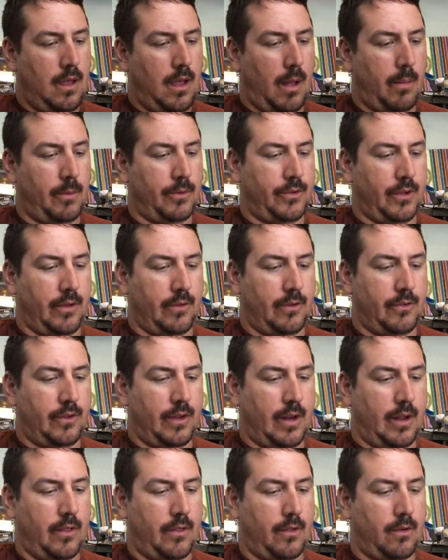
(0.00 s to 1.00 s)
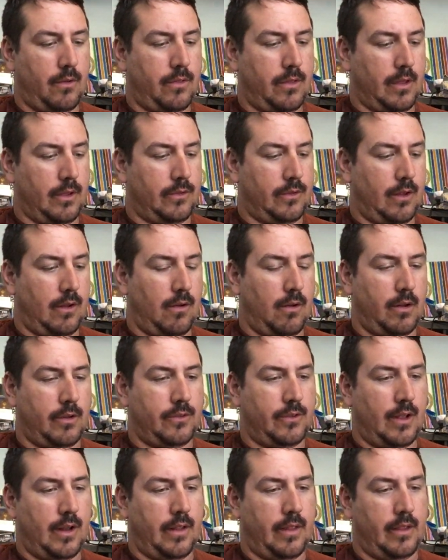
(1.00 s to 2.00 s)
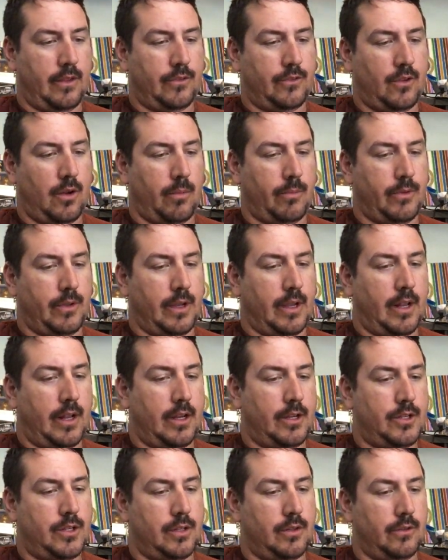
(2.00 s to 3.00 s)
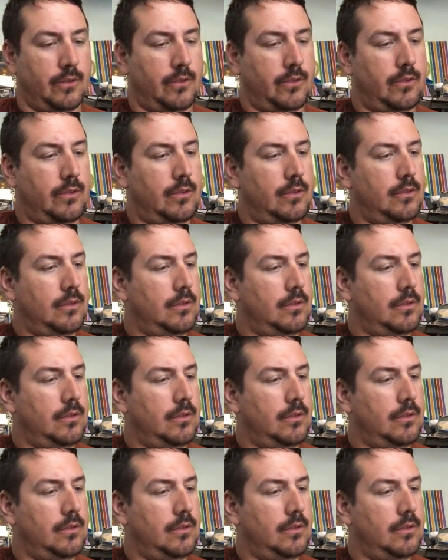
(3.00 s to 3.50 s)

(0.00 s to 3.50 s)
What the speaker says: going to see if there's any other things that are on the side of these terms and conditions.